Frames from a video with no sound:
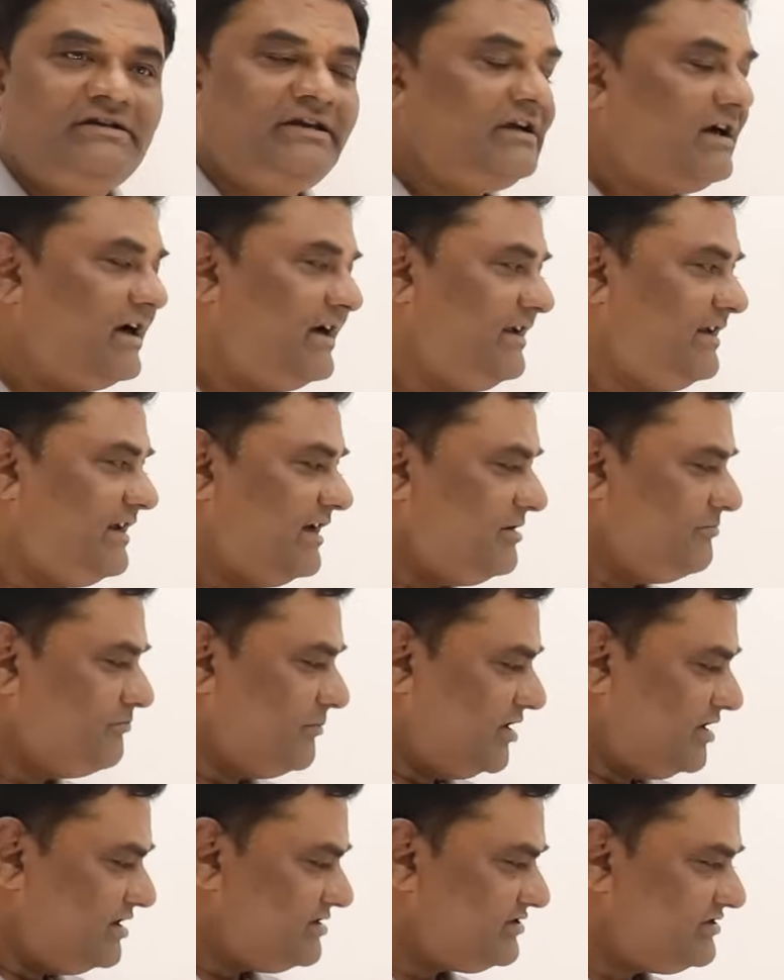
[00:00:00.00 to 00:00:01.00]
I can
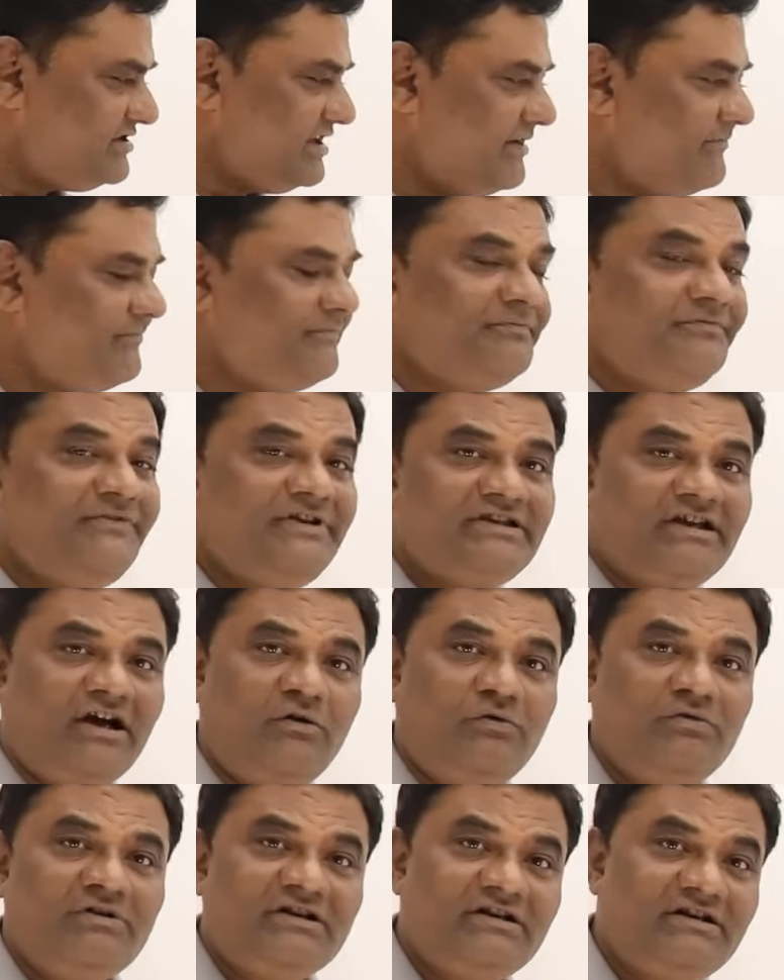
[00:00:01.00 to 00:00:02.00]
merge them
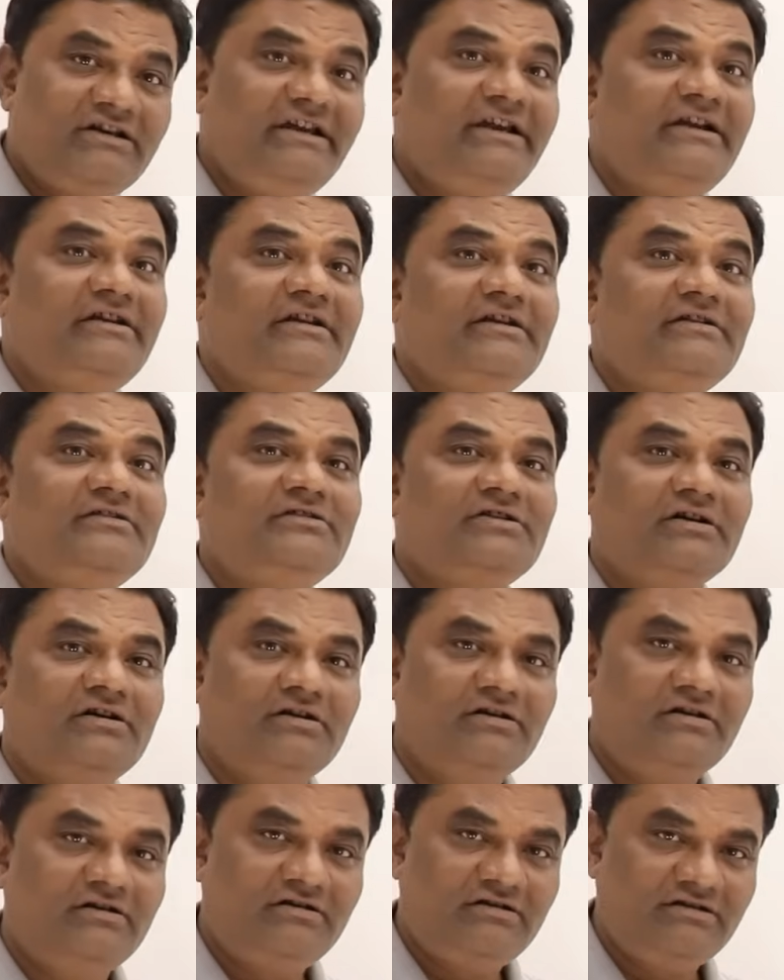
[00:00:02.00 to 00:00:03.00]
without creating
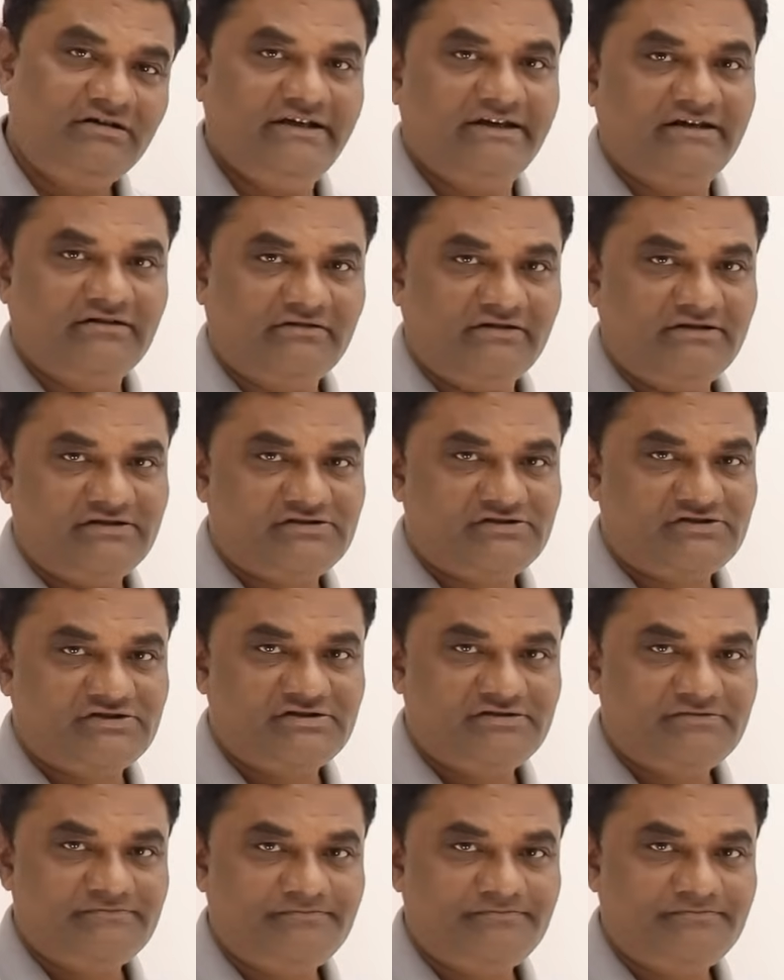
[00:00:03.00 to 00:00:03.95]
third linked list.